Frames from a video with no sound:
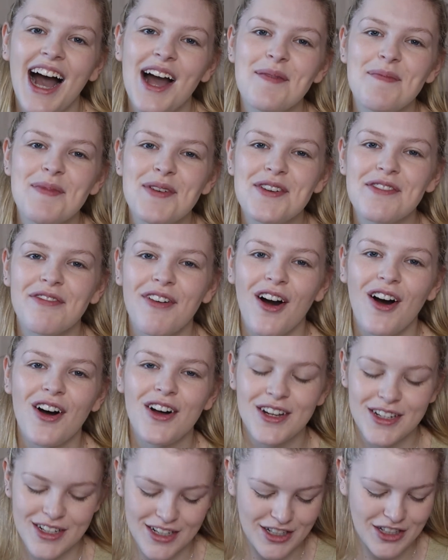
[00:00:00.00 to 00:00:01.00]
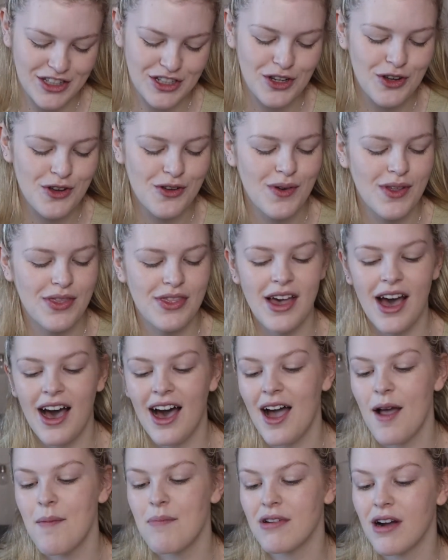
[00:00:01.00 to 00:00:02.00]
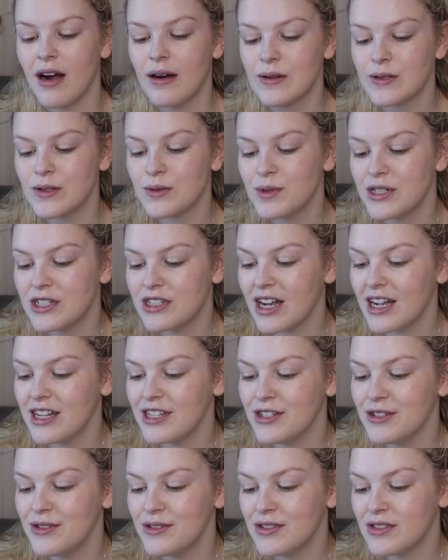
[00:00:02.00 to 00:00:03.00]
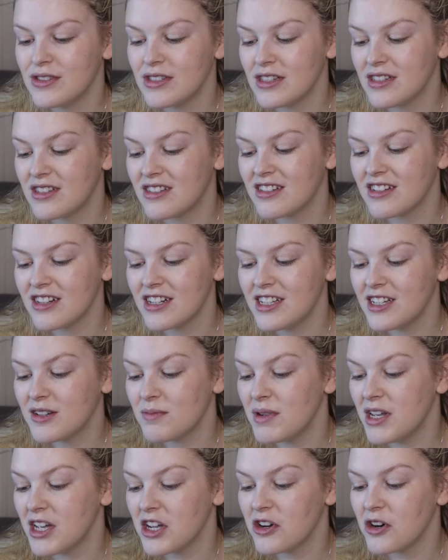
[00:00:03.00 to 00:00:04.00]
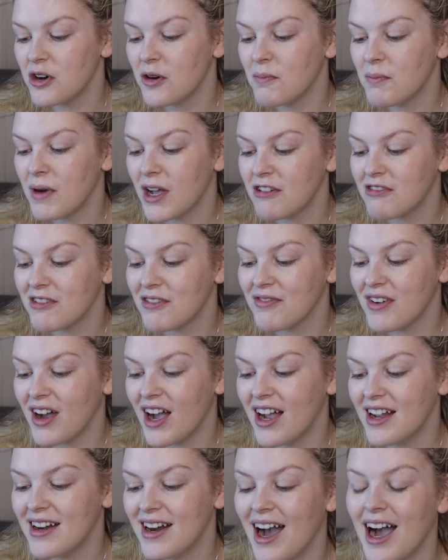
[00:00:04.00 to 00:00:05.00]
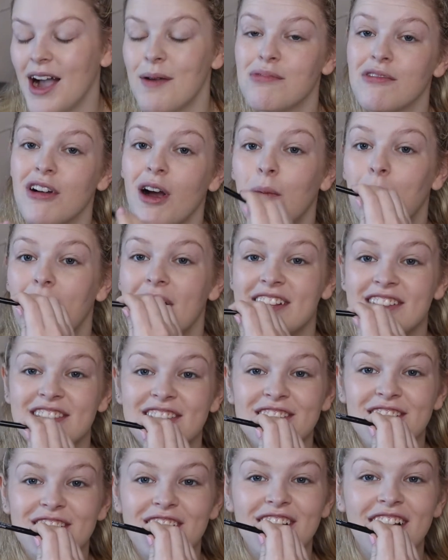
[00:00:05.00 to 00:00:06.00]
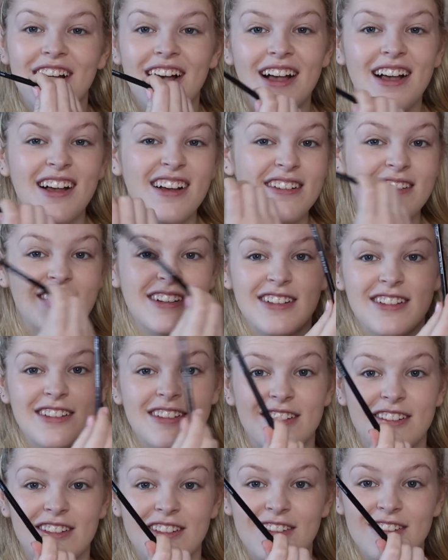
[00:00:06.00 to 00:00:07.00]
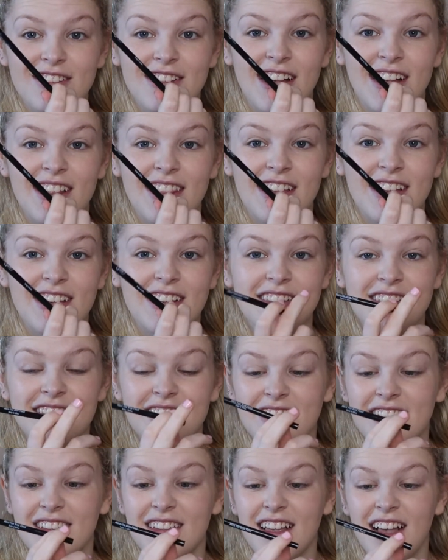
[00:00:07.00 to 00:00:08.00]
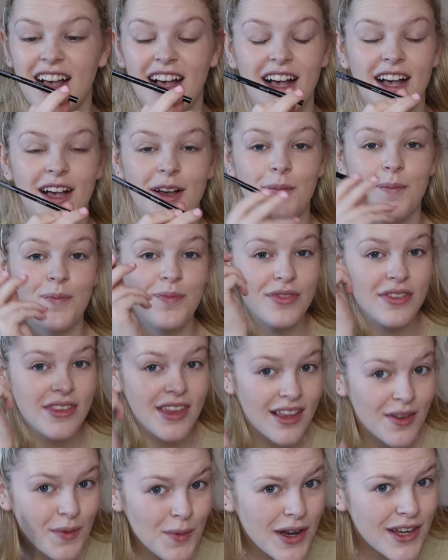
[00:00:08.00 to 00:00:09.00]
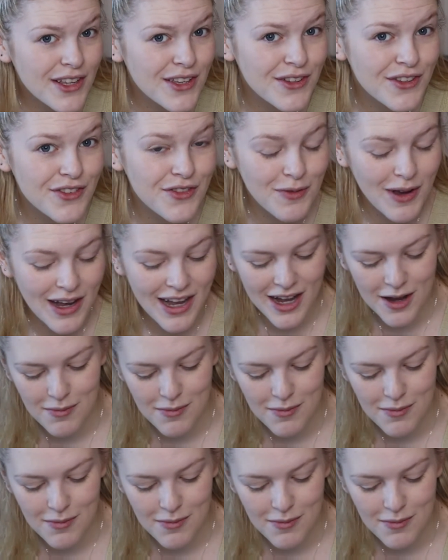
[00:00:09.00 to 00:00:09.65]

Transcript: I move on to the eyebrows, which I use Sleek Makeup Microfine Eyebrow Pencil, which just looks like this. That's what I use for my